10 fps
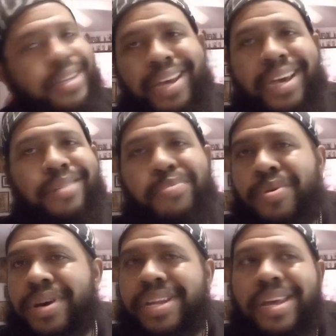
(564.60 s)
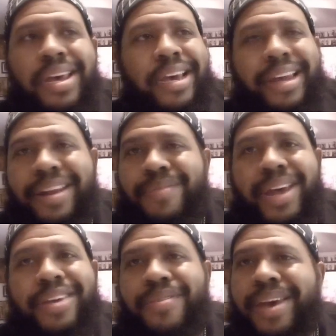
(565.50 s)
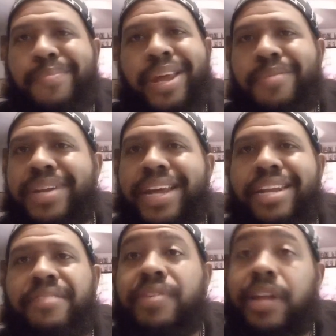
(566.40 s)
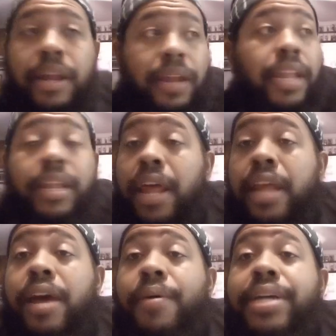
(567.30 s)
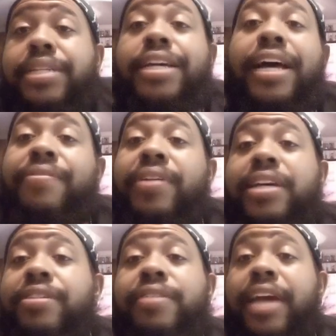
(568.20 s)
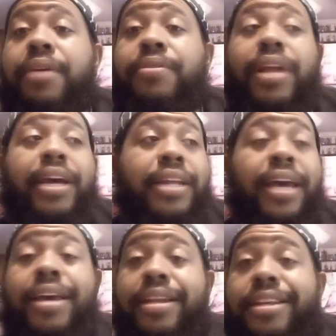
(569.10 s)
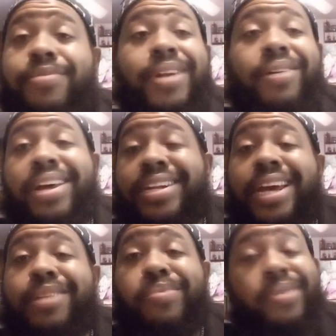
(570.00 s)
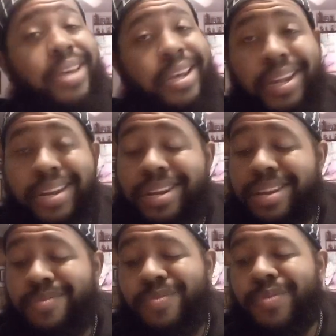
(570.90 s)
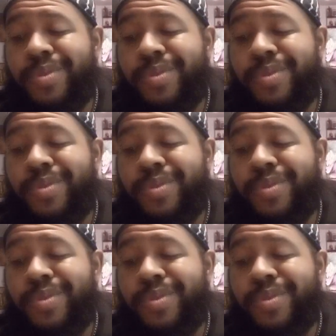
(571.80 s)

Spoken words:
Take the points. Cause I'm like, you ain't playing with that defense. That's how I see it. I feel like certain games you like that. This one I was like, take the point. It didn't.